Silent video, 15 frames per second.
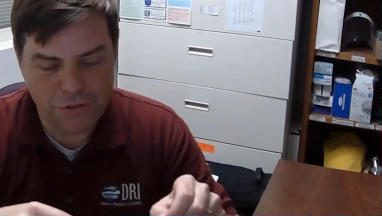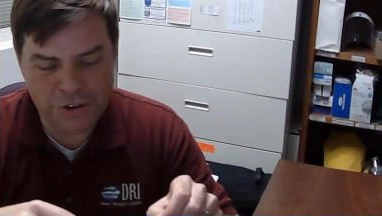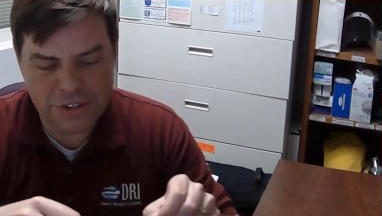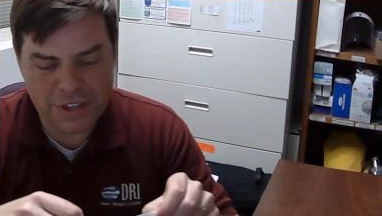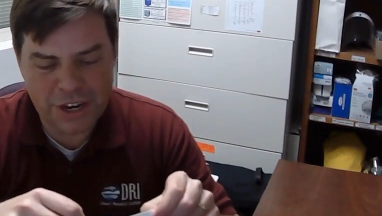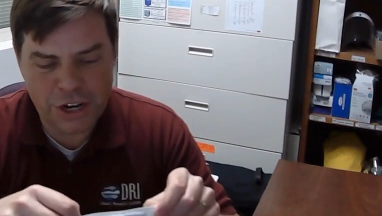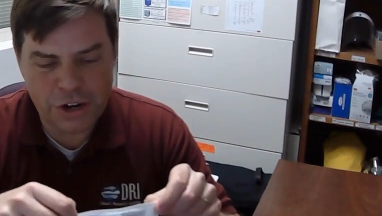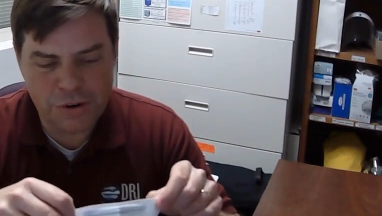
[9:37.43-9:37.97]

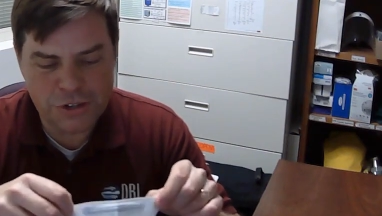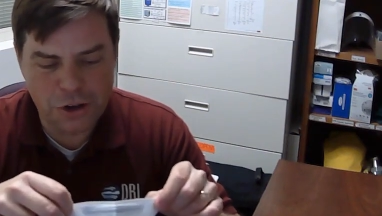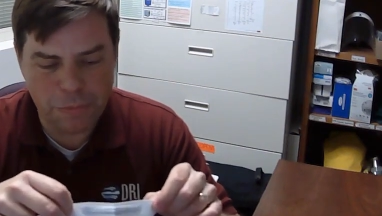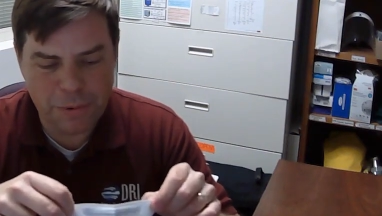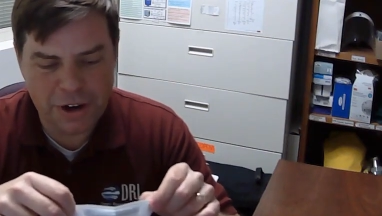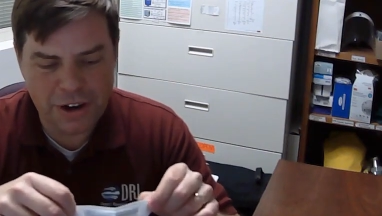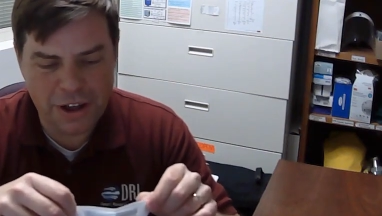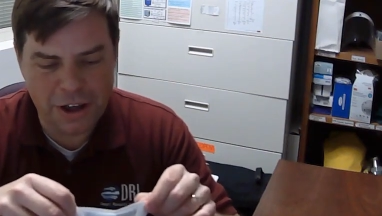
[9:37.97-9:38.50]
first thing you do is
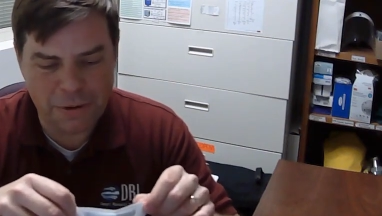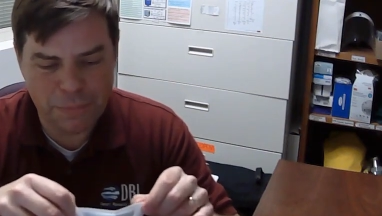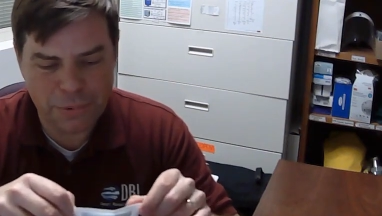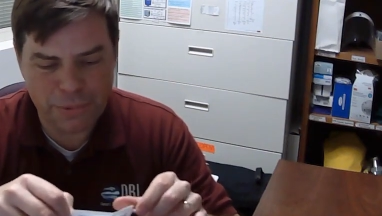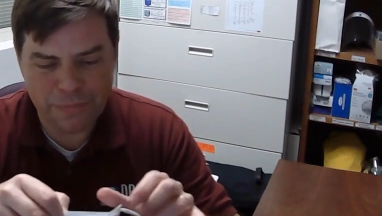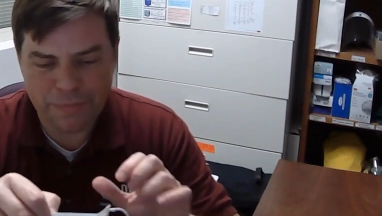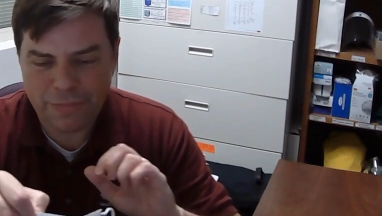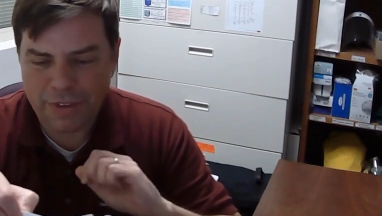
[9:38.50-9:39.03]
open it up,
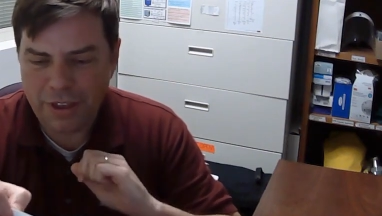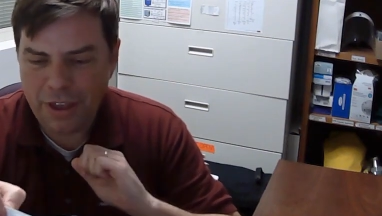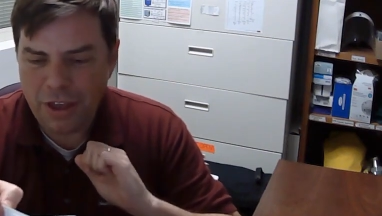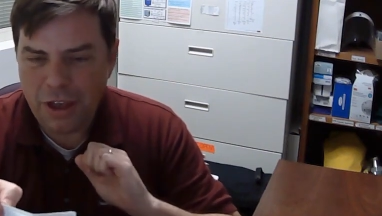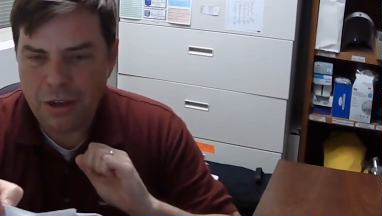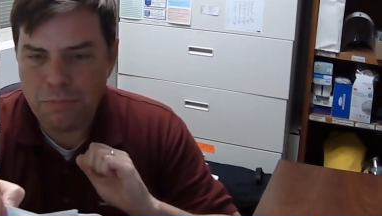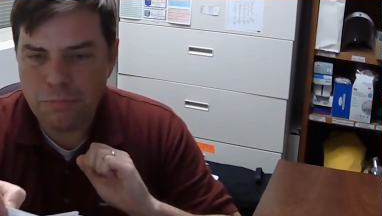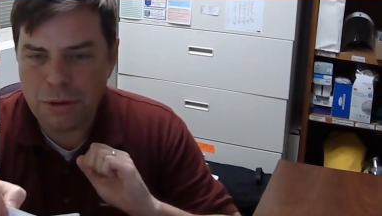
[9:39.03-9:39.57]

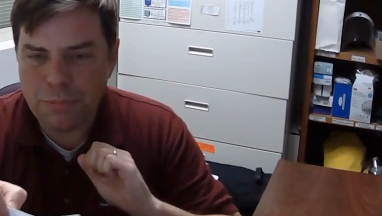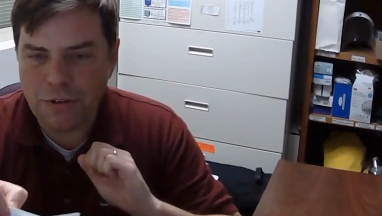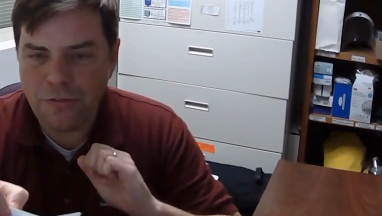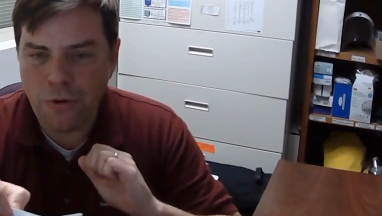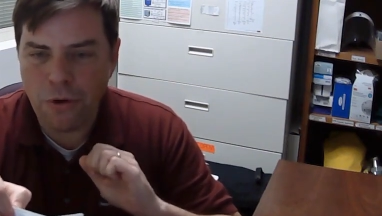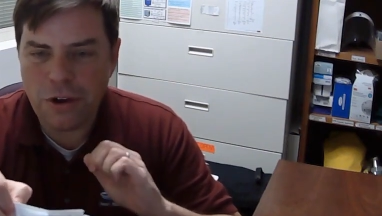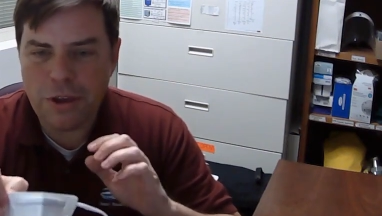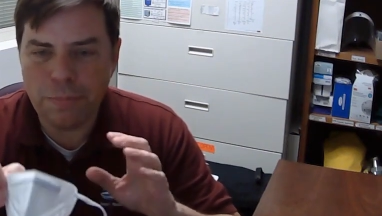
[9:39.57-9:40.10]
but before